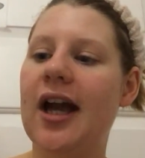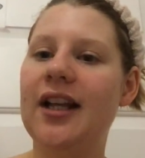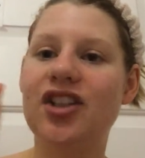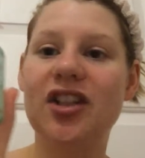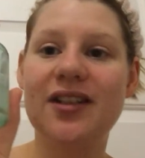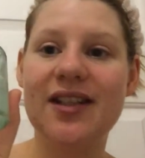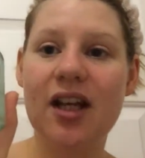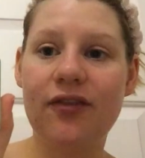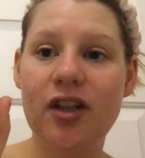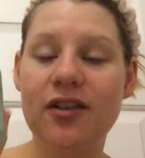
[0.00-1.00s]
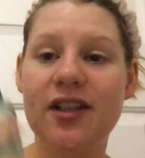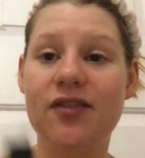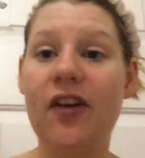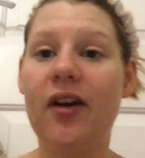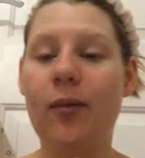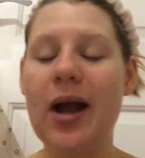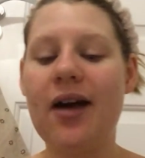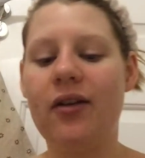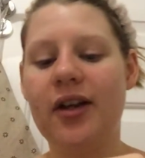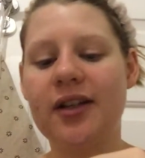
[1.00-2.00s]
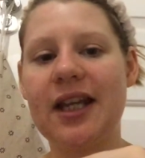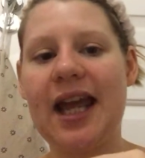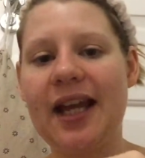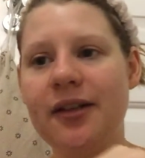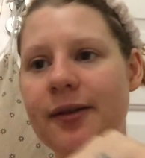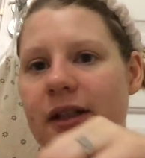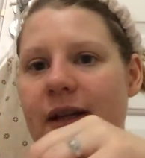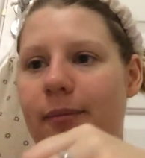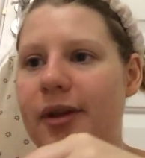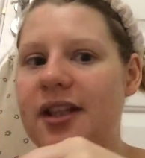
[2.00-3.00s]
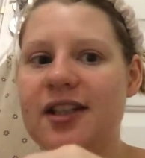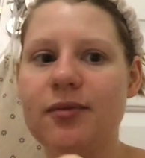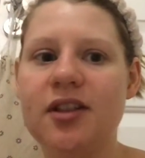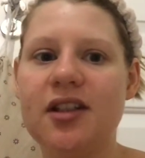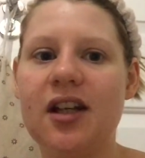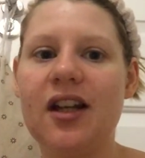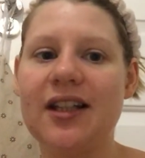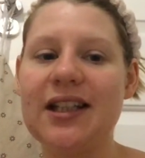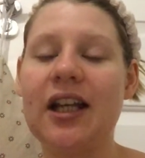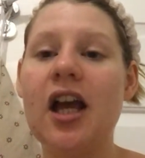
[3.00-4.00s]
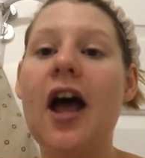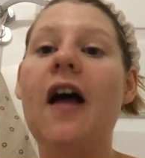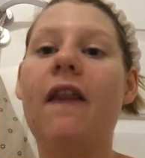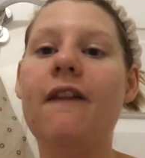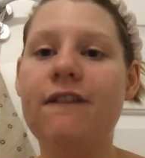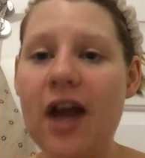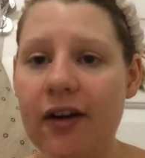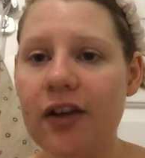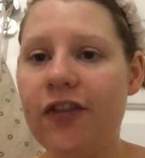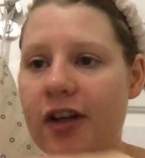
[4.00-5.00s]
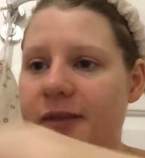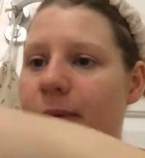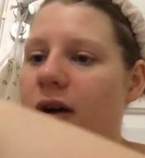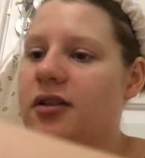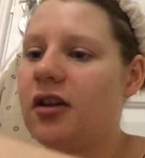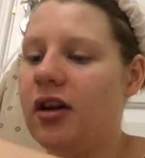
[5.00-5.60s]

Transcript: And as you can see, I've used this very well again, but this was, like I said, the very first box